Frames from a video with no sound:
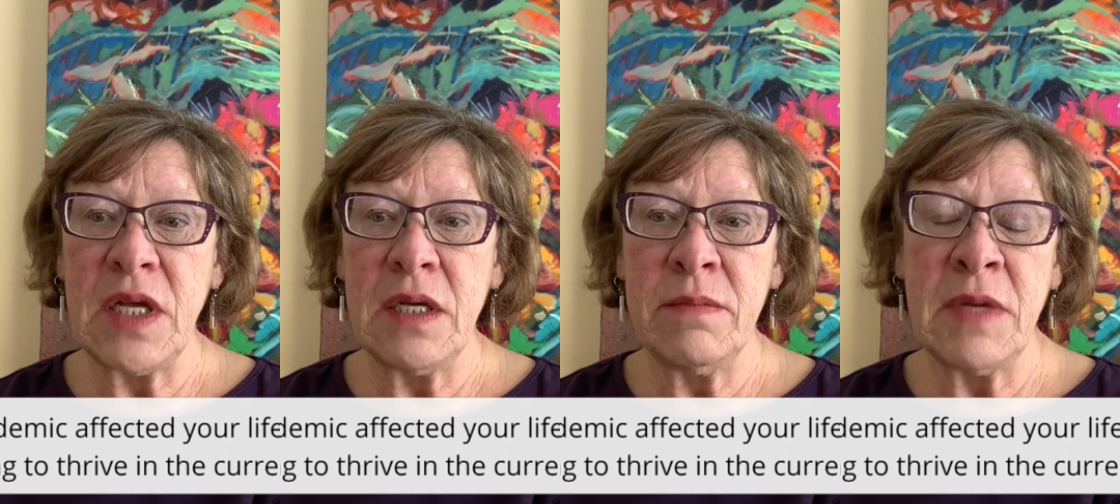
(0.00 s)

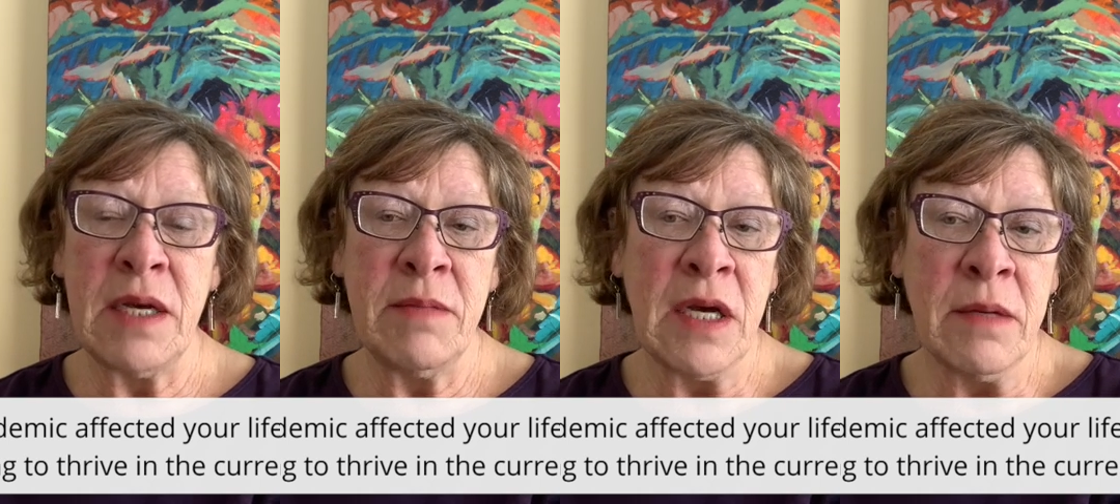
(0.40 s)
my
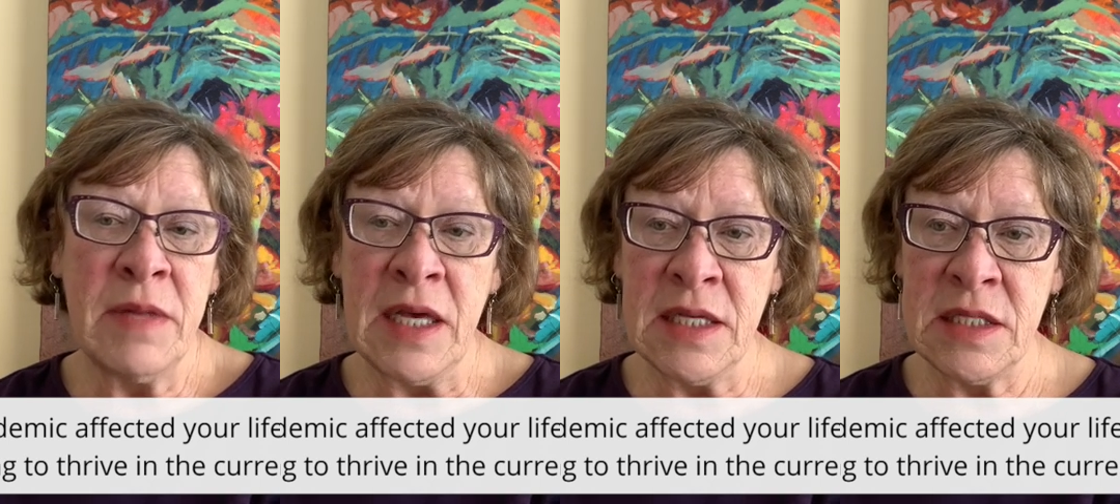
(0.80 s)
mom
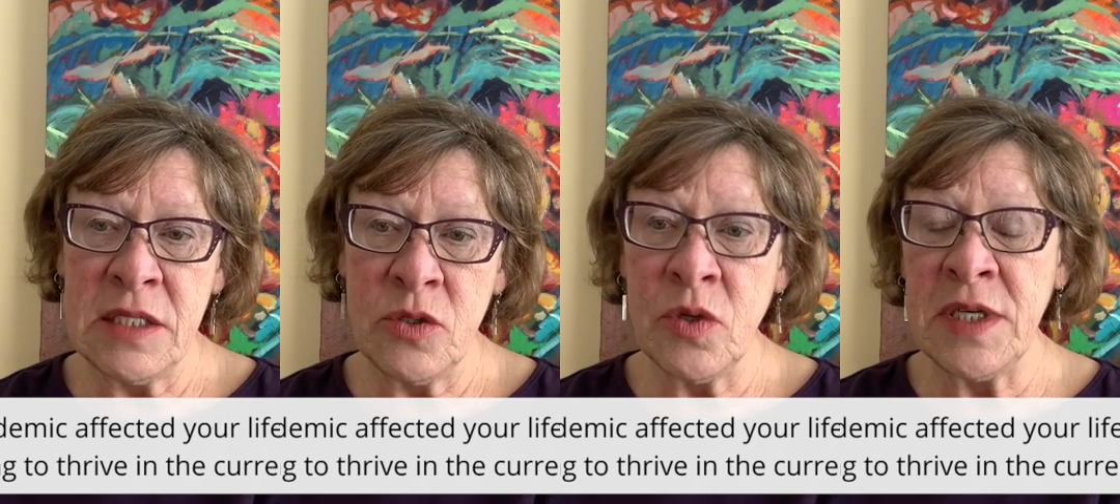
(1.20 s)
has
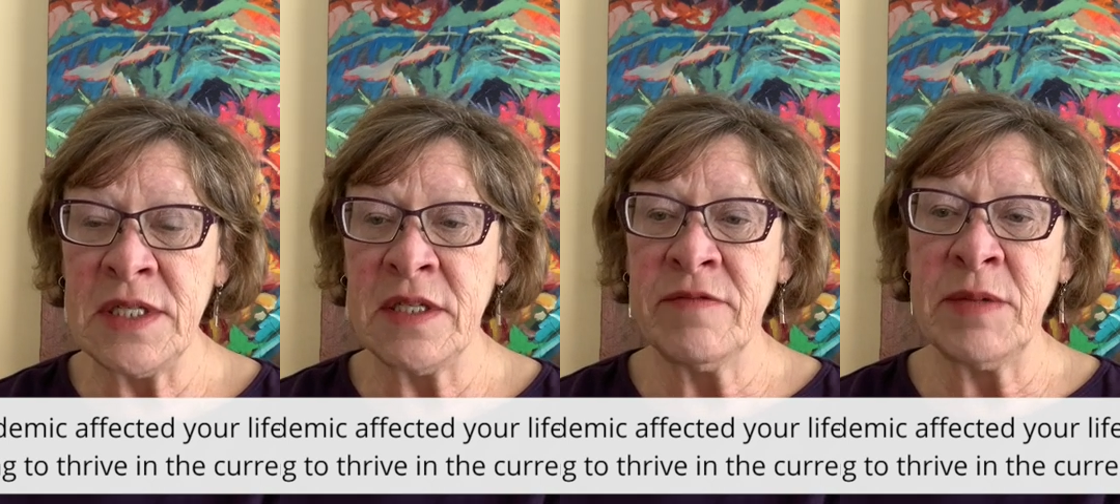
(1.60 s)
stories
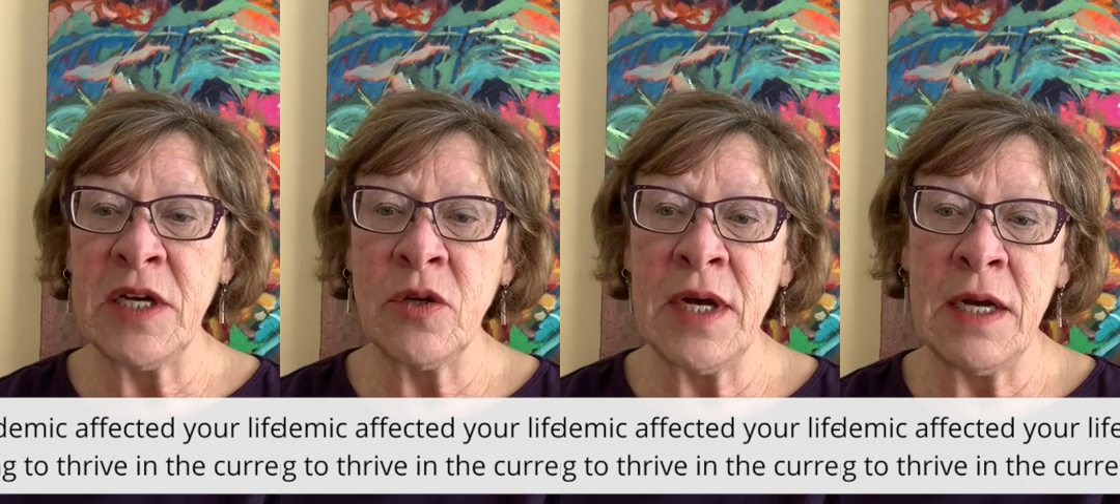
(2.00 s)
of my
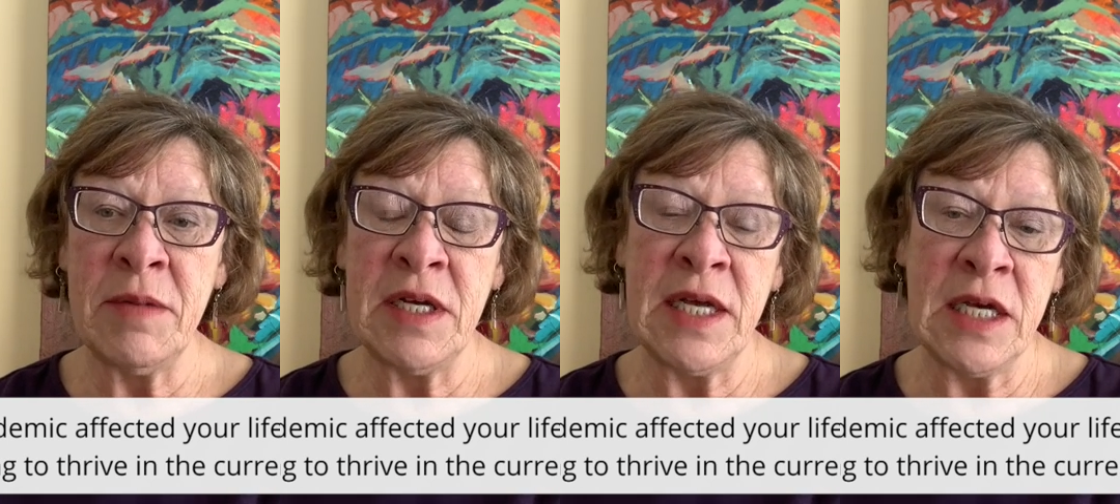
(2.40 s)
grandma
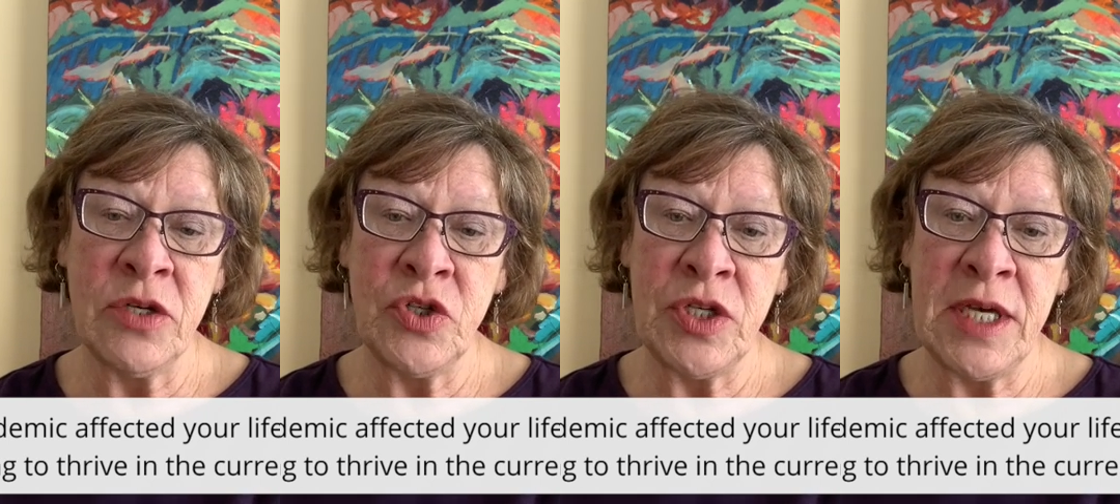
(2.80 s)
and how
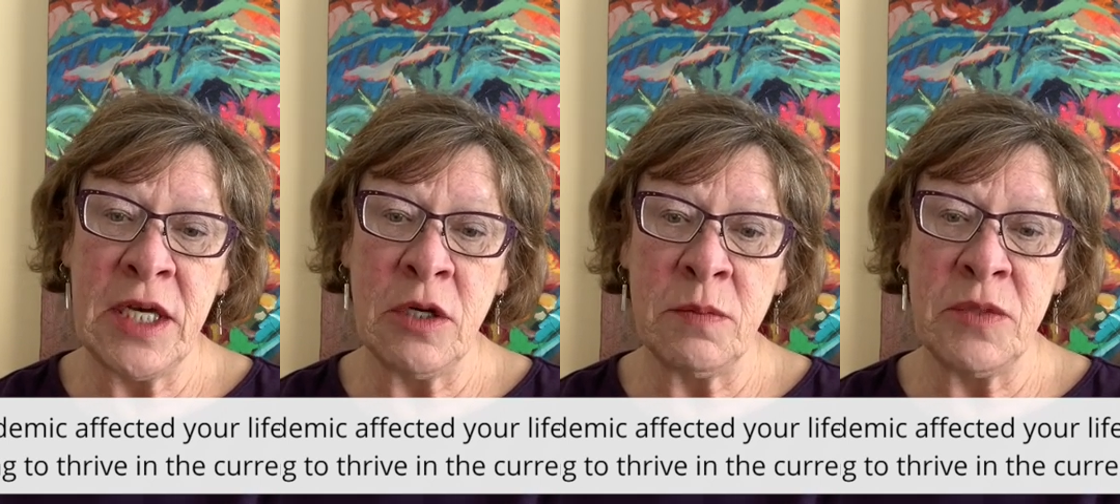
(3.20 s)
she
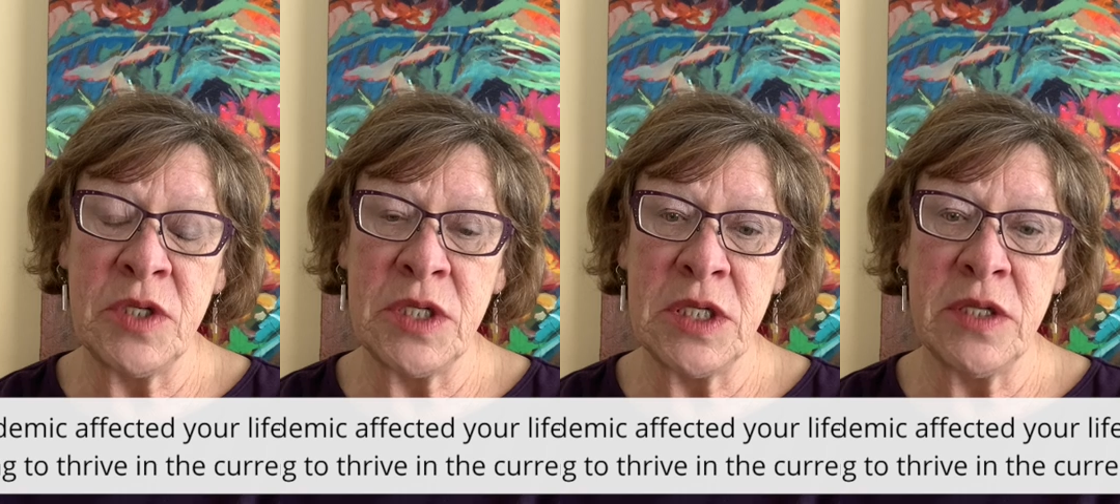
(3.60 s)

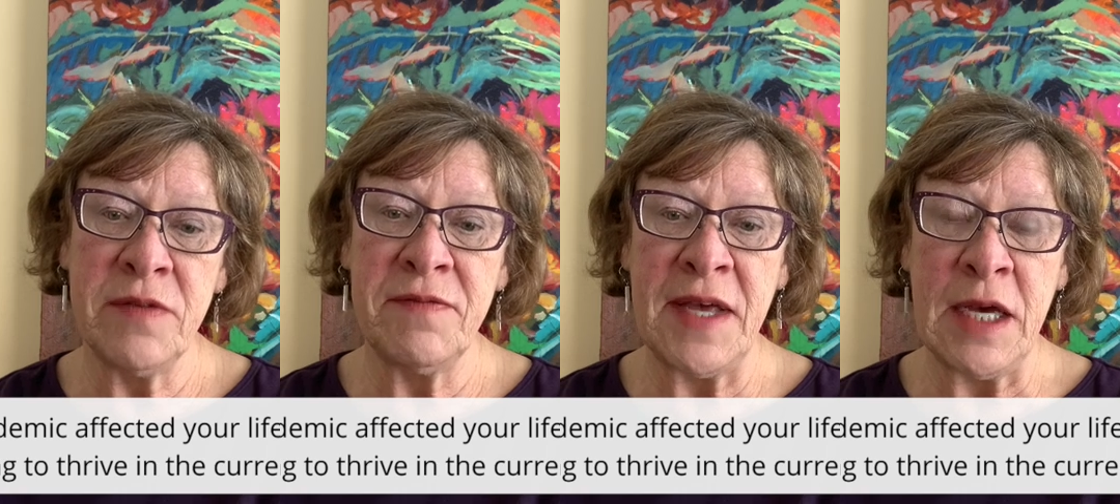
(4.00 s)
helped the
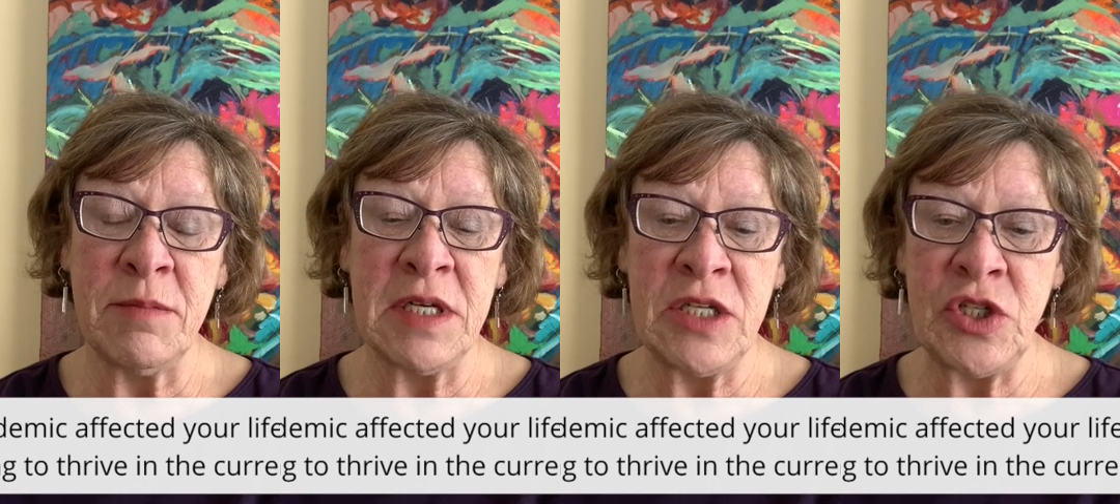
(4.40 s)

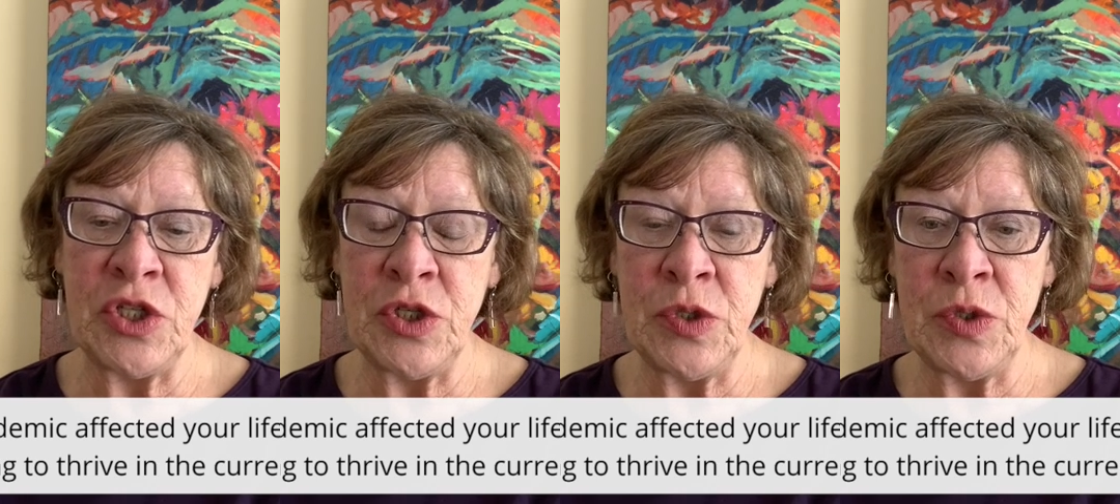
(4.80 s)
family
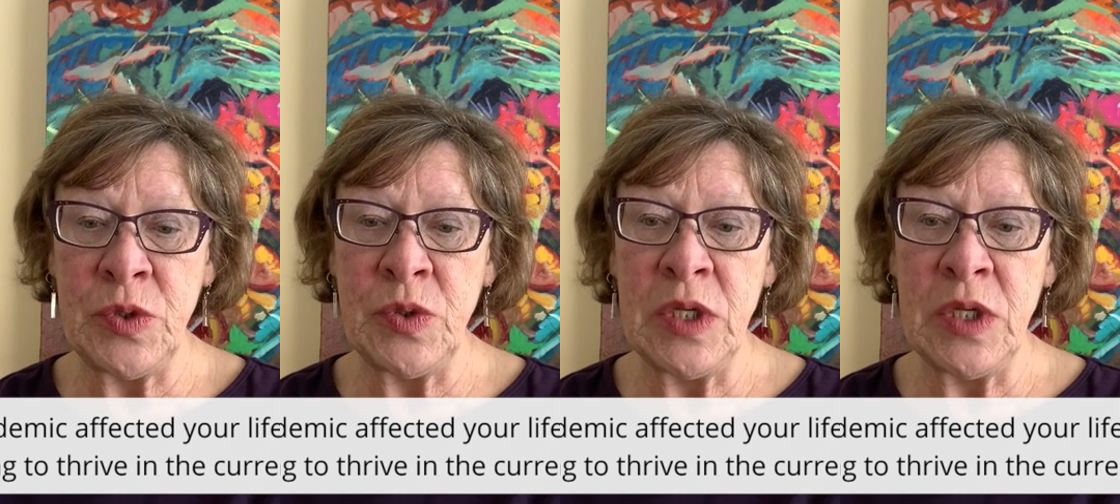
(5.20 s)
to